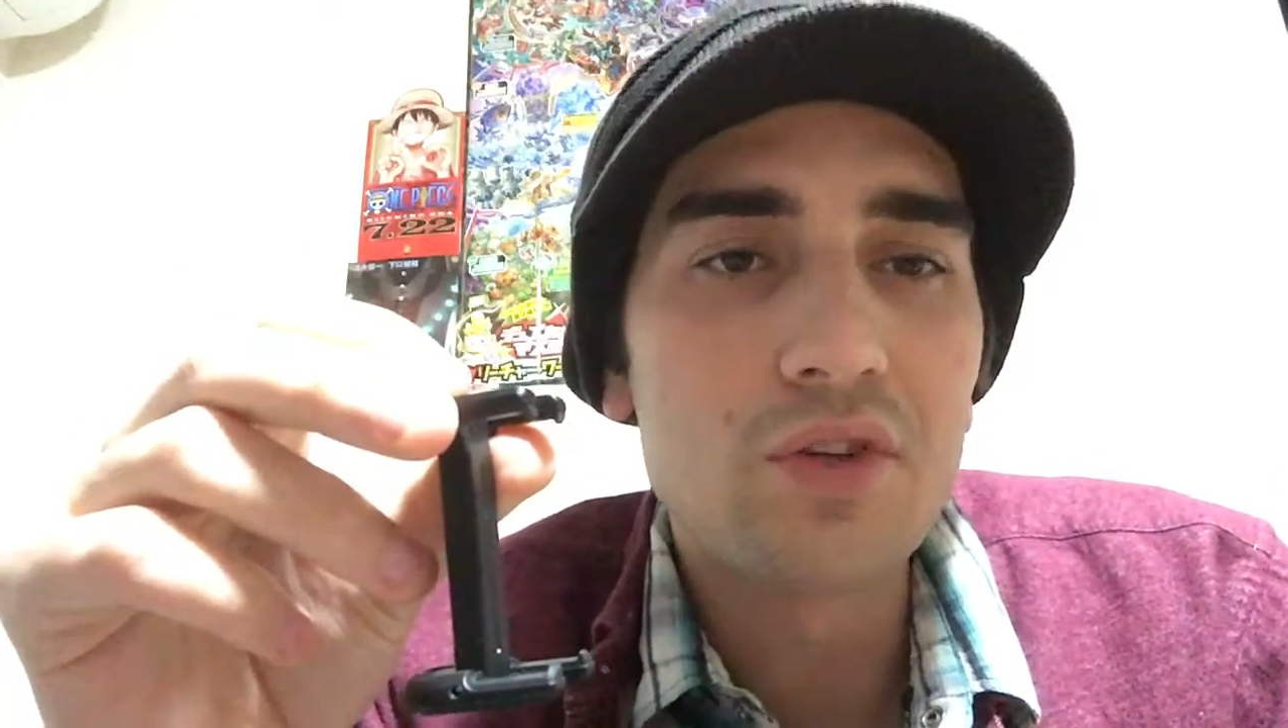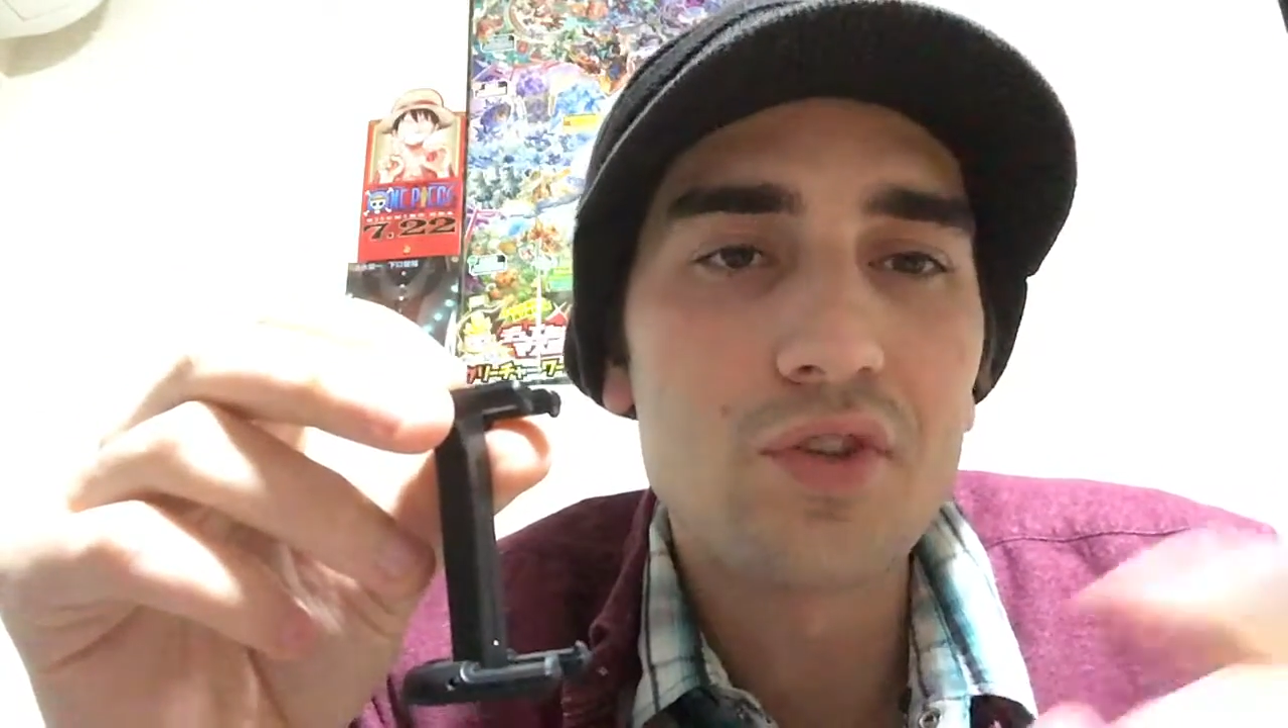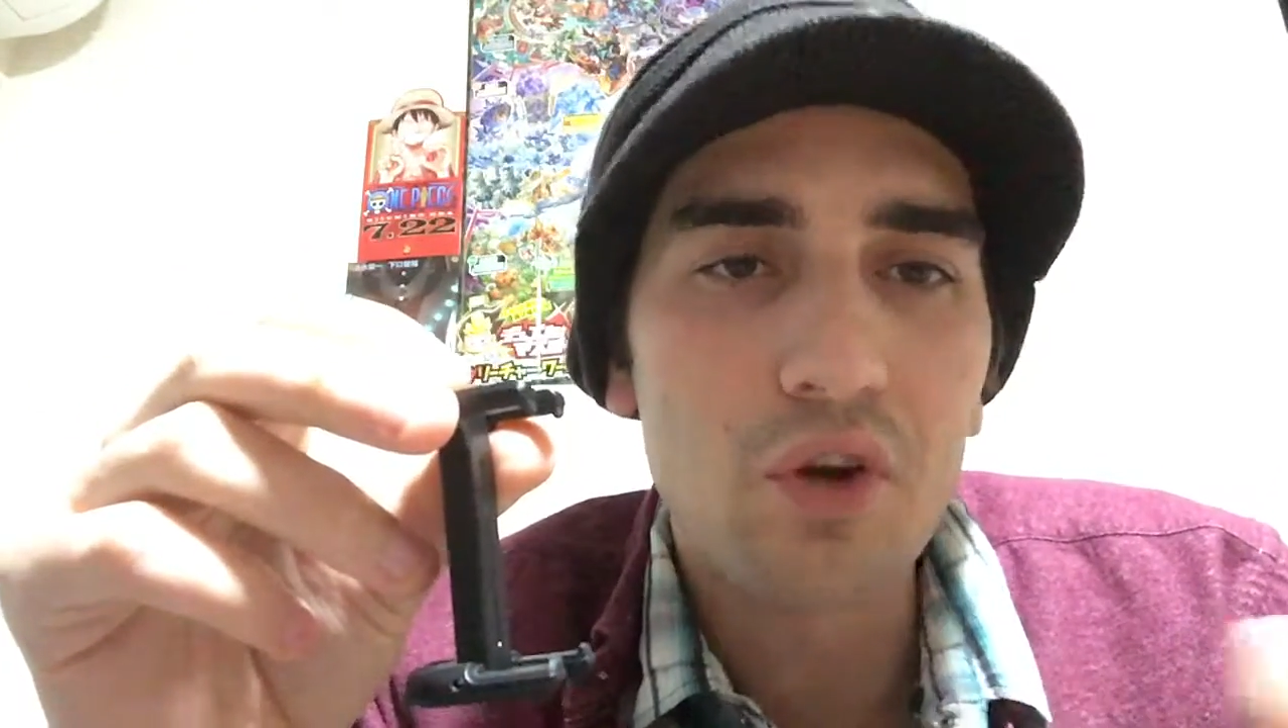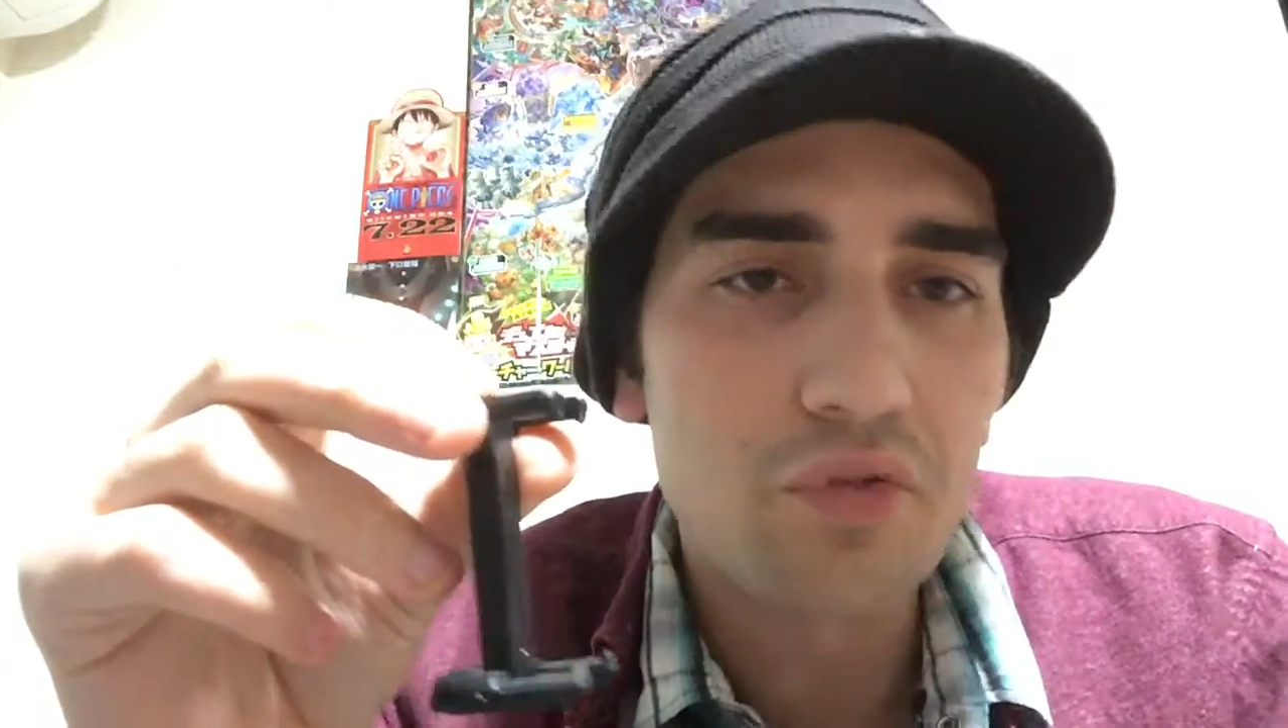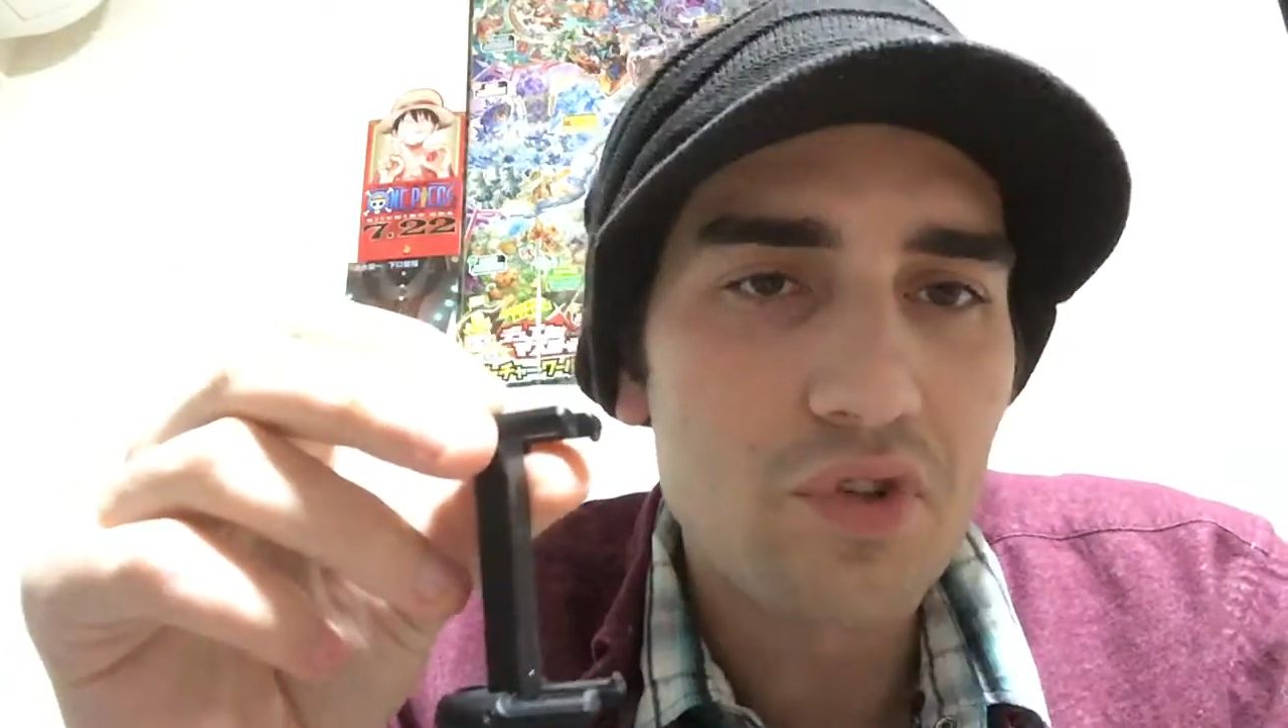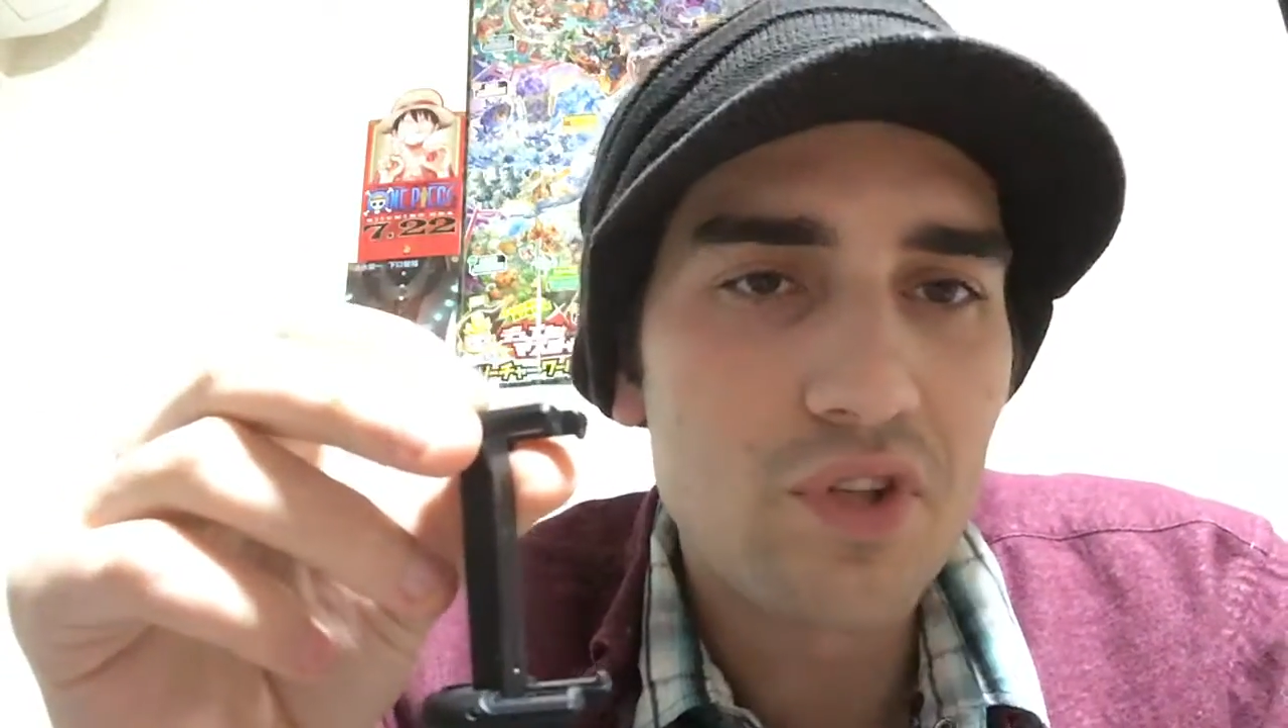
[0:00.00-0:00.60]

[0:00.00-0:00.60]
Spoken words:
selfie